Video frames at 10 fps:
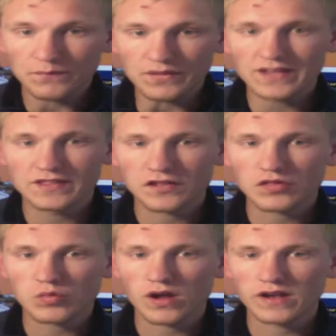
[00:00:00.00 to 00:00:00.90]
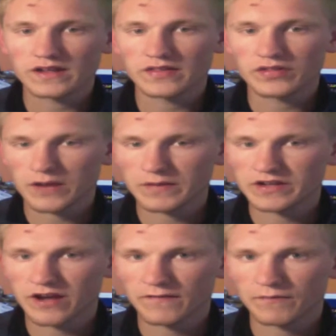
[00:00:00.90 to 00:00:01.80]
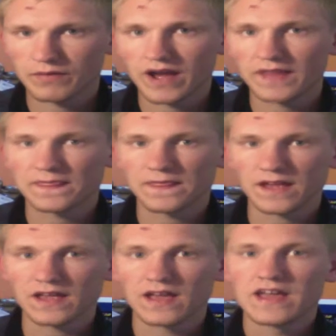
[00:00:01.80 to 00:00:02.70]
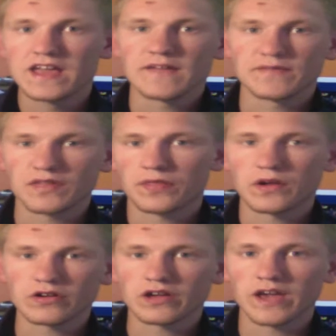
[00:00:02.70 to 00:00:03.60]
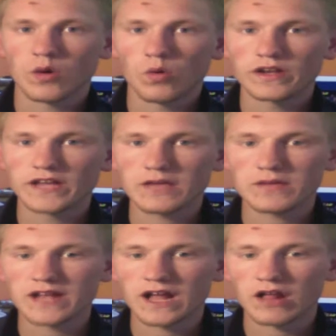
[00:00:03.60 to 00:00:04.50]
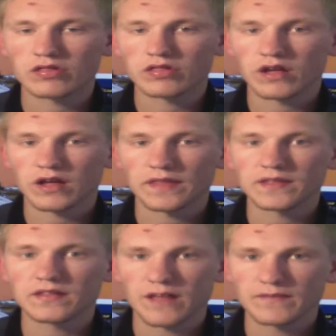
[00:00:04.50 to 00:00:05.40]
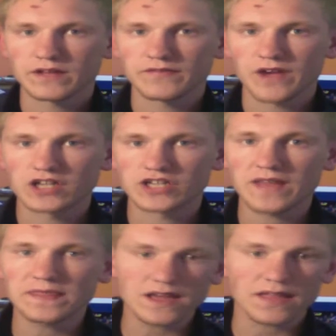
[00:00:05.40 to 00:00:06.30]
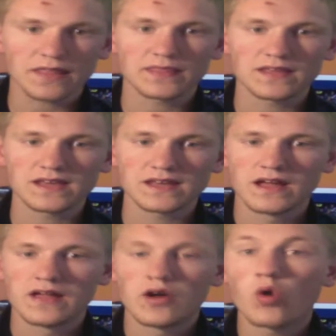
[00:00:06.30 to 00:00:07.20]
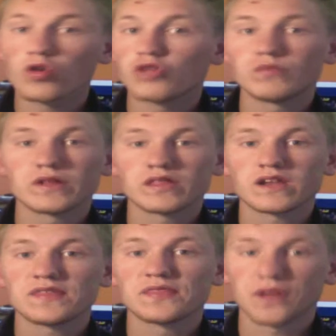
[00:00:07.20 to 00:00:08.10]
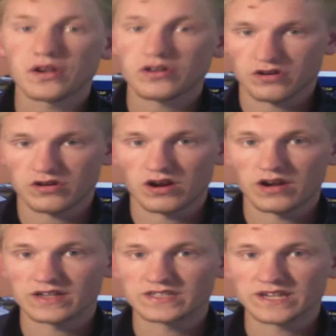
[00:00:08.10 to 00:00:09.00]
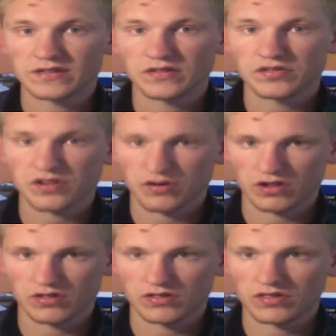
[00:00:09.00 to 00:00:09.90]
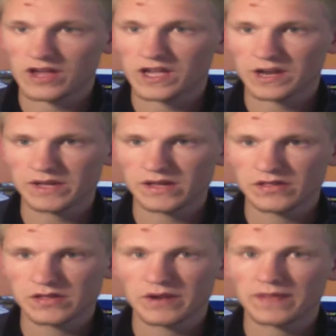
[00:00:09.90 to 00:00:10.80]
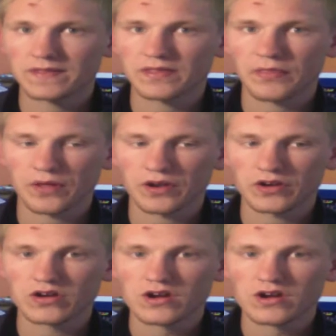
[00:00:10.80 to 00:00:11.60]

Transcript: In this one, it's going to be tough, but I think if the Thunder can get 1 game in Dallas, I think they'll have the advantage. I think the Oklahoma City Thunder are going to take this series. It's not going to be easy, but I think the Thunder